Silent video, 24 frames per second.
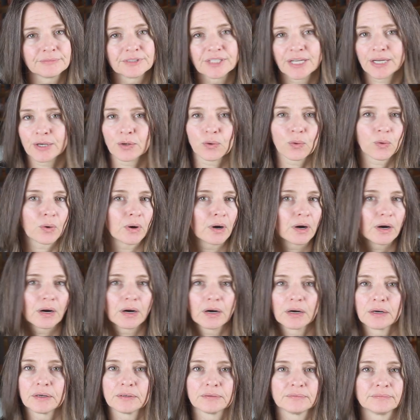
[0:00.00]

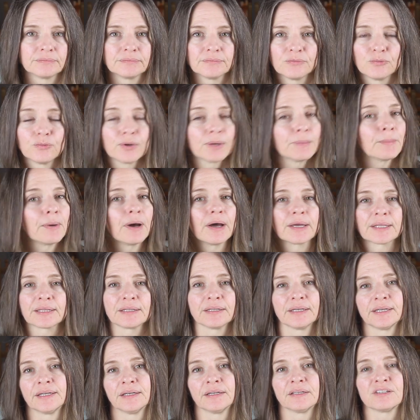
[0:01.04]
decor
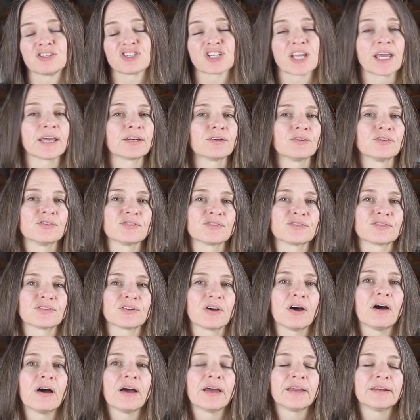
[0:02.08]
remodeling
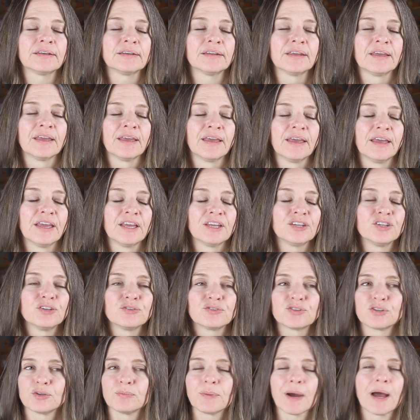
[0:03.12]
channels on
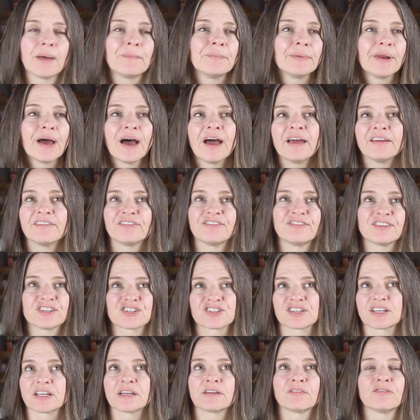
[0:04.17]
YouTube? I'm not
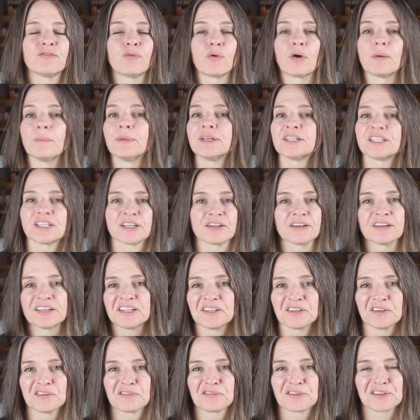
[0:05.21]
fishing for
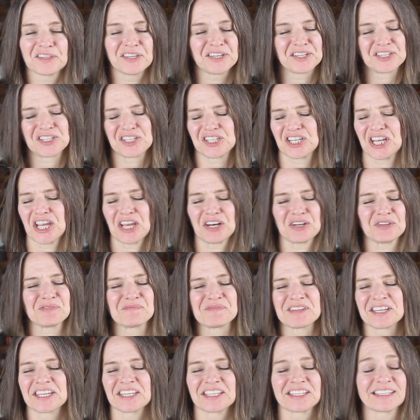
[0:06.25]
material for this
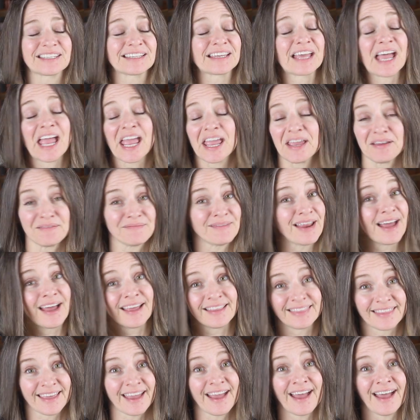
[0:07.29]
channel because I am
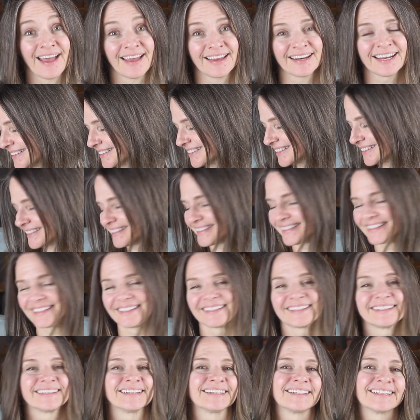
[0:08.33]
not that.
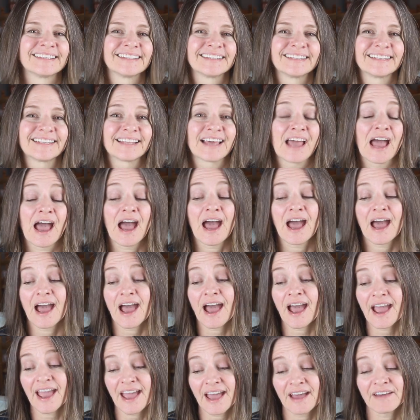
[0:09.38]

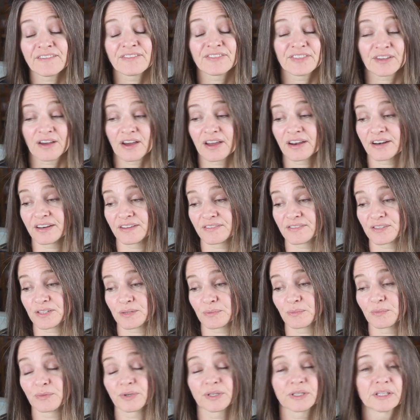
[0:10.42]
I have thought of
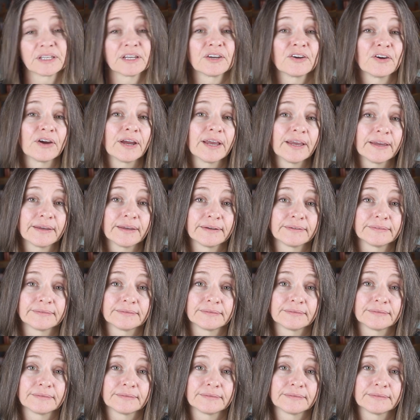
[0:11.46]
some really great